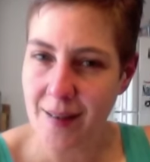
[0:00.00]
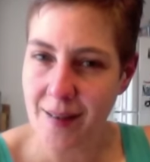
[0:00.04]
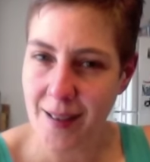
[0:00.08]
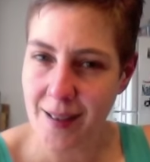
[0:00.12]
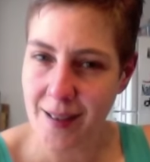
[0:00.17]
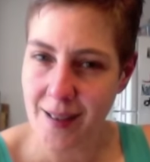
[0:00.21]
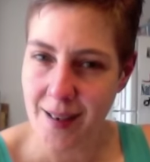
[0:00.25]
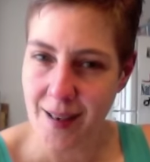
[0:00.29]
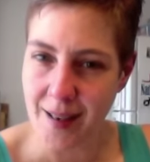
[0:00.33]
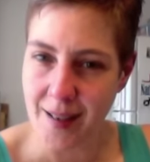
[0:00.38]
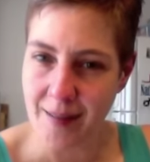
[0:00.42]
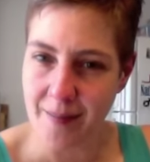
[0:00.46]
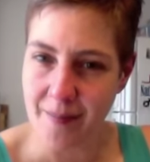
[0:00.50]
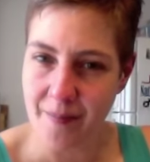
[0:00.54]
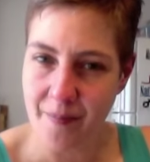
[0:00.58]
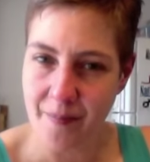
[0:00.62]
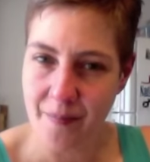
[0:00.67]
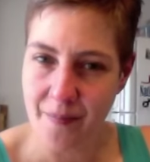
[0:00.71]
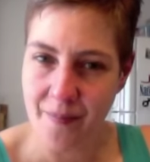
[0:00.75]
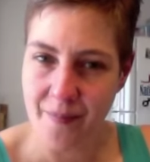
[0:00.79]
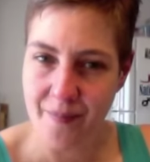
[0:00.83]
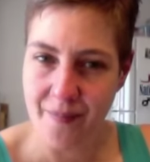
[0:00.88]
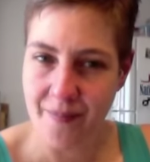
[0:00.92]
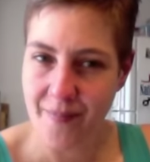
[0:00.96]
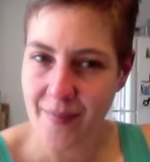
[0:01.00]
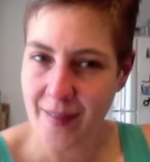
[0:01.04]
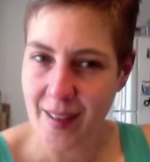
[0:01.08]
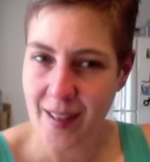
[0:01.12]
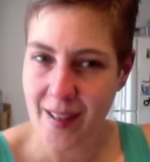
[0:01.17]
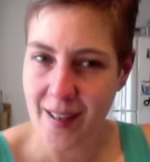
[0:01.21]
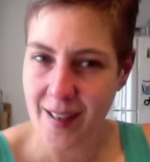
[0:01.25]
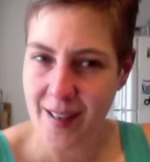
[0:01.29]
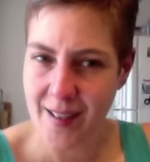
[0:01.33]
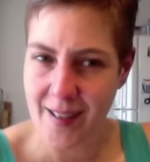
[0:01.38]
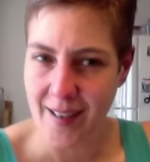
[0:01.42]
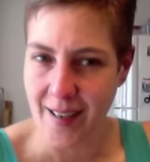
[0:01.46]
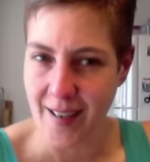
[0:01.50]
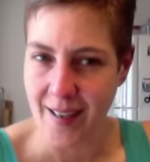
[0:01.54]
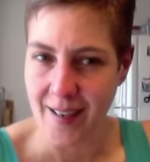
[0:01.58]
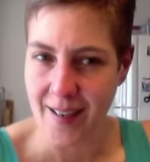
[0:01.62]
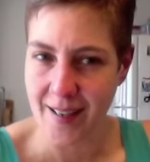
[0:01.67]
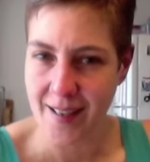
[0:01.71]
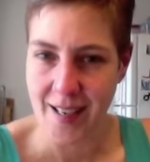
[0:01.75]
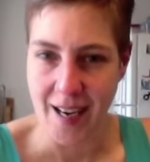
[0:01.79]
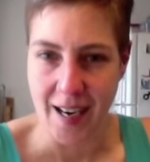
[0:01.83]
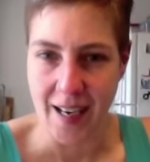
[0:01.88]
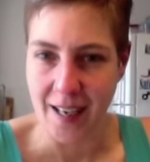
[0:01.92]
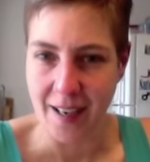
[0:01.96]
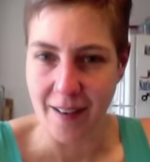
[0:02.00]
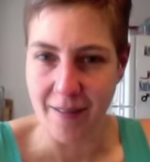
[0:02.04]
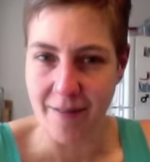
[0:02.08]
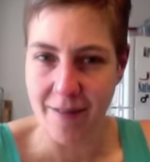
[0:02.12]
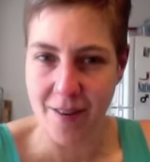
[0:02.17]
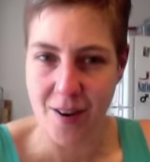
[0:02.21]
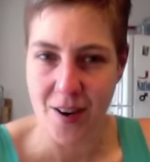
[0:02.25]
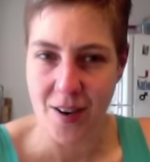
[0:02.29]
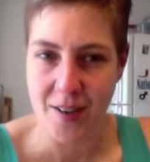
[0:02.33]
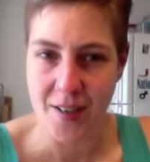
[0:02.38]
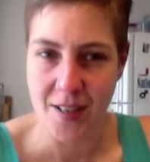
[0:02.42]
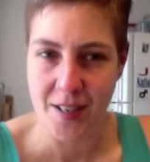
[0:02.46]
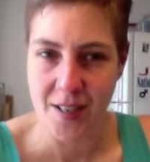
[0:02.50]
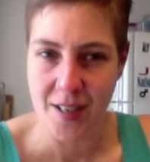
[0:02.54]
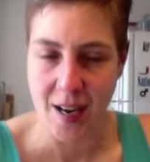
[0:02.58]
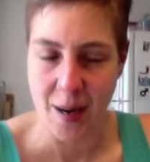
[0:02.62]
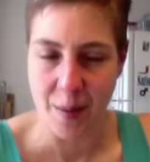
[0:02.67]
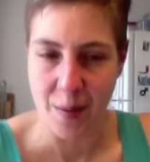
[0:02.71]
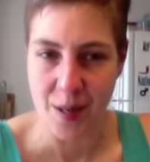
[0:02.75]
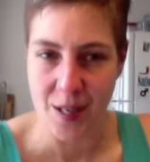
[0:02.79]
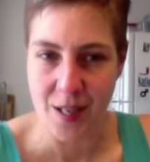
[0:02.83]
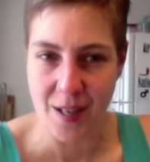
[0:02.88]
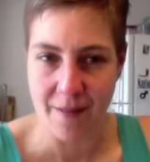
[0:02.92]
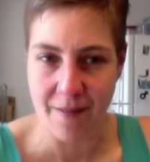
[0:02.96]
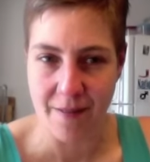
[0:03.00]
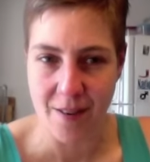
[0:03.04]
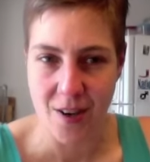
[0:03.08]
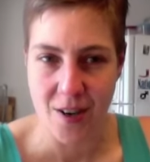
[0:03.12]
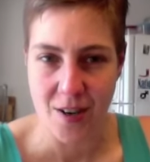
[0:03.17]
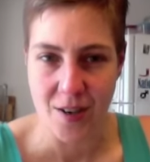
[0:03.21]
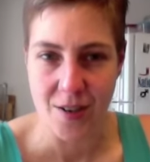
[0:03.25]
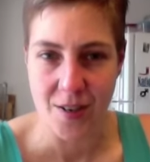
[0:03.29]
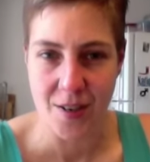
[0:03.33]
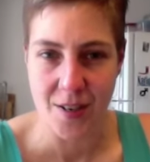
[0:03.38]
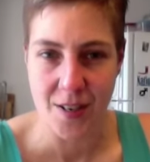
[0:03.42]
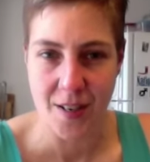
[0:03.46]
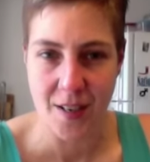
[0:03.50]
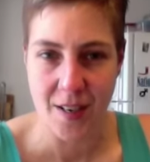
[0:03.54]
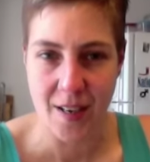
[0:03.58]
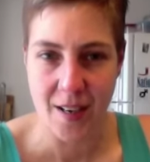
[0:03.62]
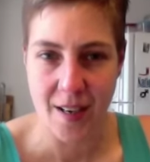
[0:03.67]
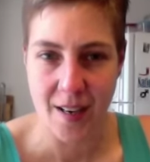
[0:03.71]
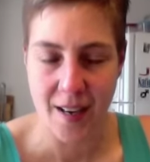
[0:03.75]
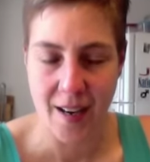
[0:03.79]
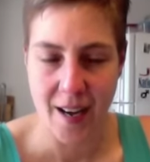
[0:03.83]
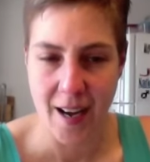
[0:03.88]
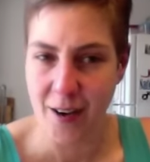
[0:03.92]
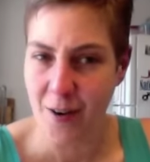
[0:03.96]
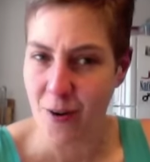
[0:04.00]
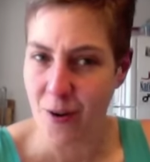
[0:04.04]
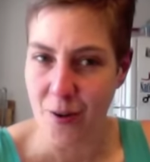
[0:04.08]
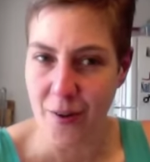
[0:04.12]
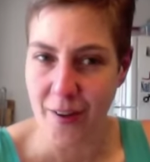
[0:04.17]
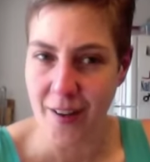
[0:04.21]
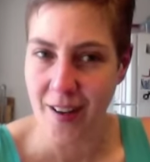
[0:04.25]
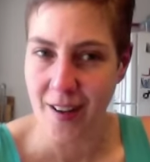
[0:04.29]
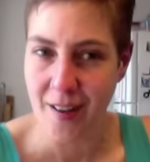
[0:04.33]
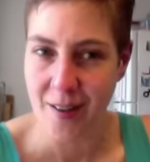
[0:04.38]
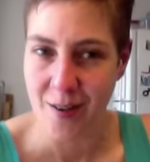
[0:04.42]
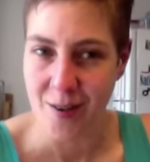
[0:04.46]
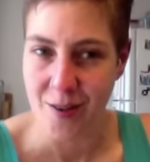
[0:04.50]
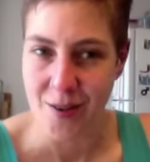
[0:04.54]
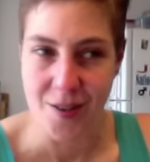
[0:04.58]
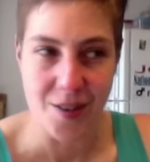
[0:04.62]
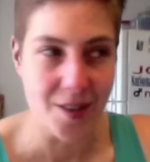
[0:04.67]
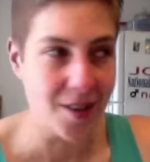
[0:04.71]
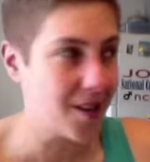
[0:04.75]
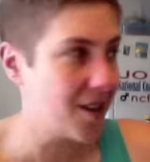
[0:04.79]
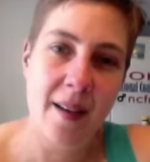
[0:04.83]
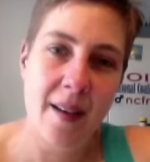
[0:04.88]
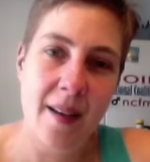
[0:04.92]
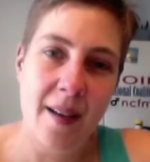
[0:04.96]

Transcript: doesn't it? It's like second verse, same as the first. and all the others.